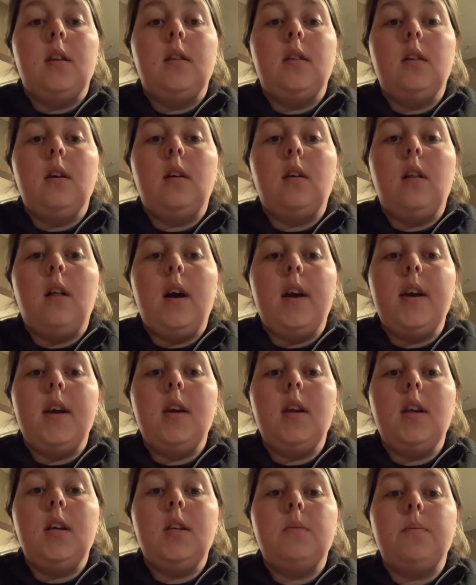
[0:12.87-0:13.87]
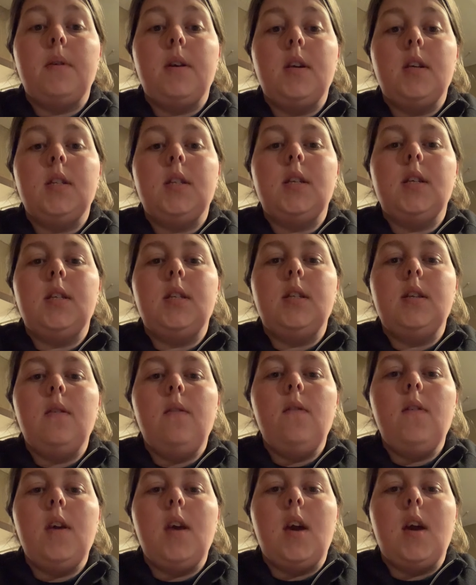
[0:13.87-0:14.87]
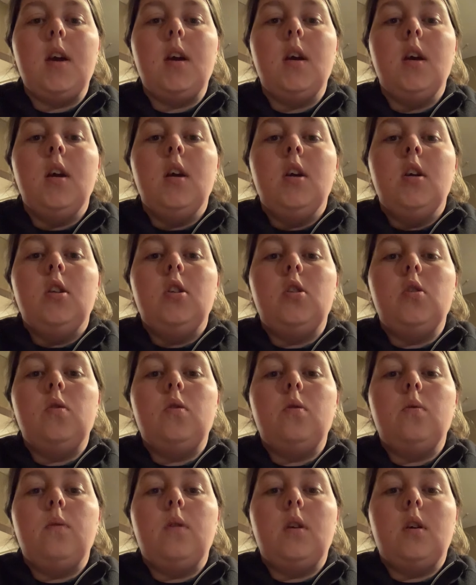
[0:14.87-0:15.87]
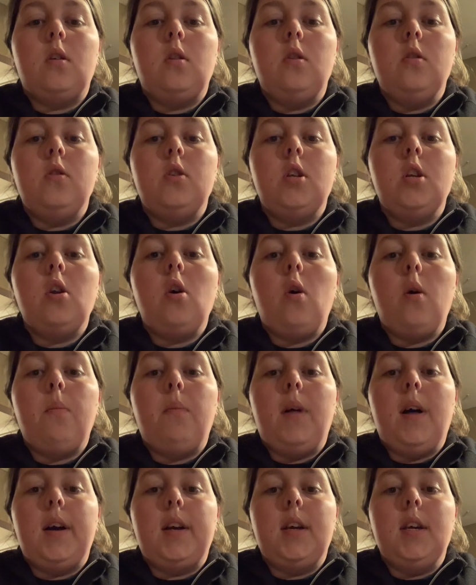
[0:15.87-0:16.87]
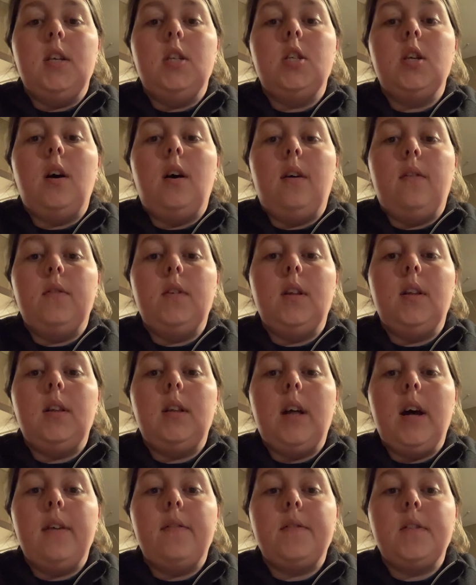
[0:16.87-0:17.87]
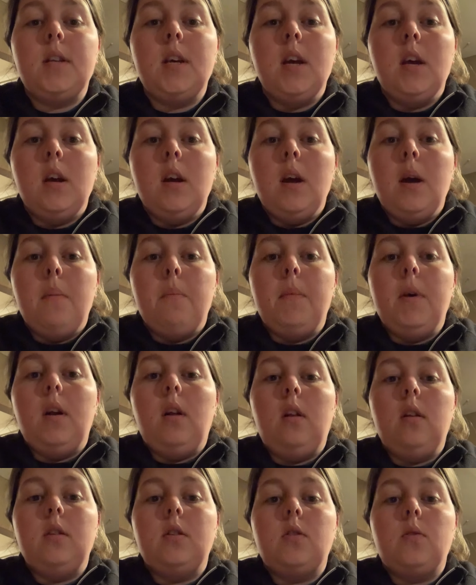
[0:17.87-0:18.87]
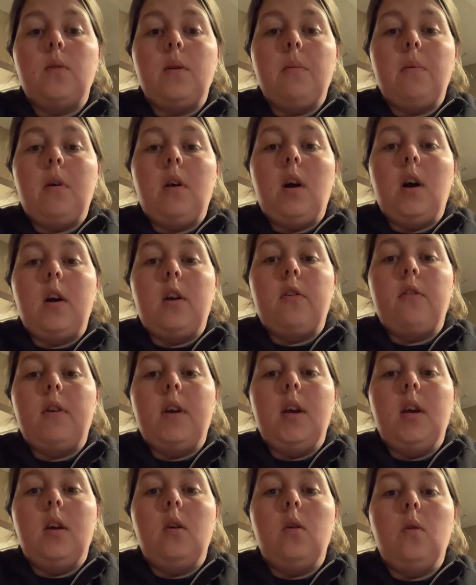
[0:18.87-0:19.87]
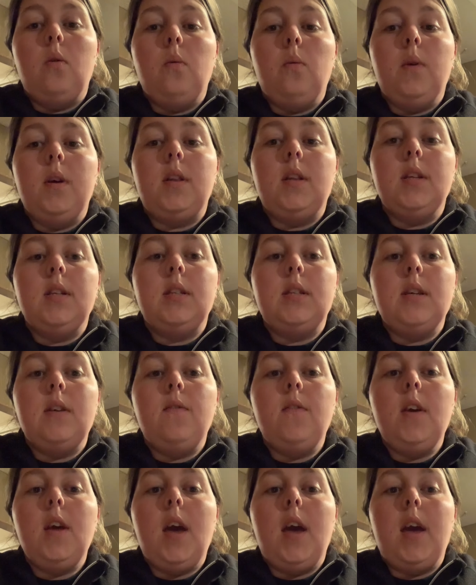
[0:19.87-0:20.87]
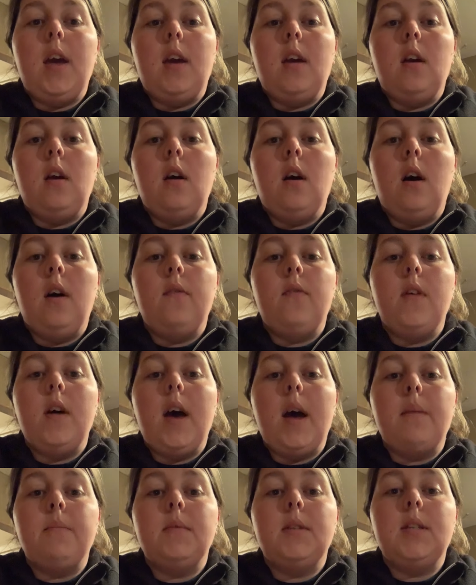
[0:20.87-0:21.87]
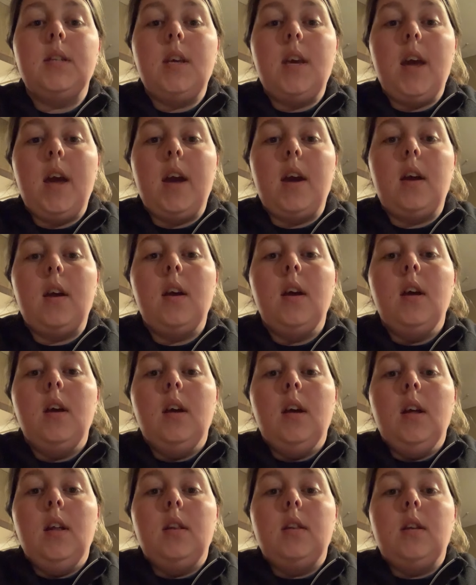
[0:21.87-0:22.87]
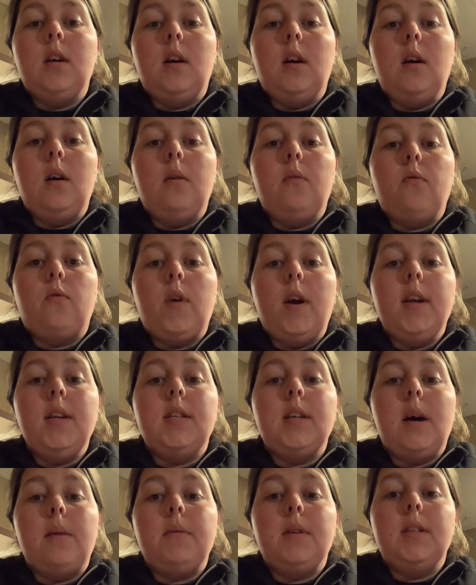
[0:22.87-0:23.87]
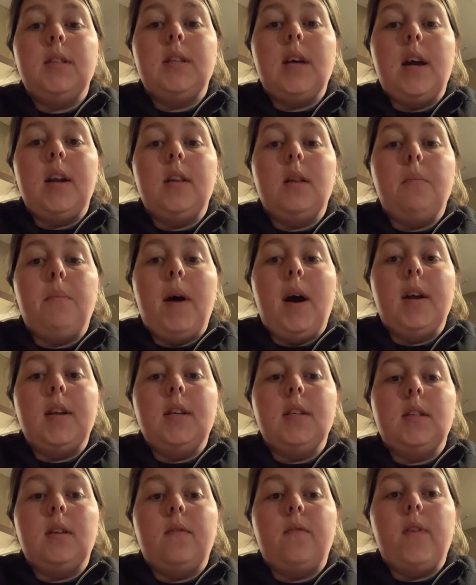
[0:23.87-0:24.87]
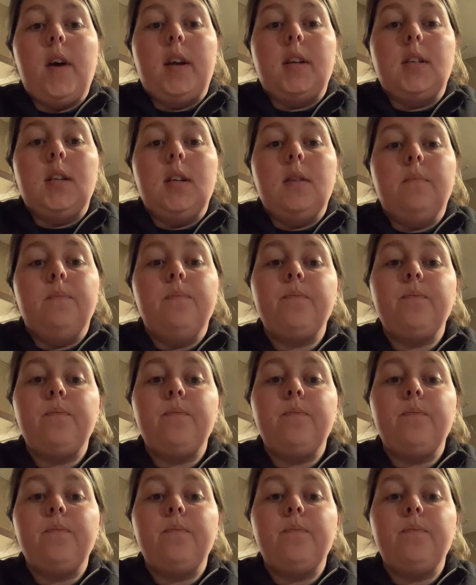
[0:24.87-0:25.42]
The client experienced a CVA due to an occlusion or blockage of the left middle cerebral artery. With the CVA of the MCA, the right dominant side of the body is affected.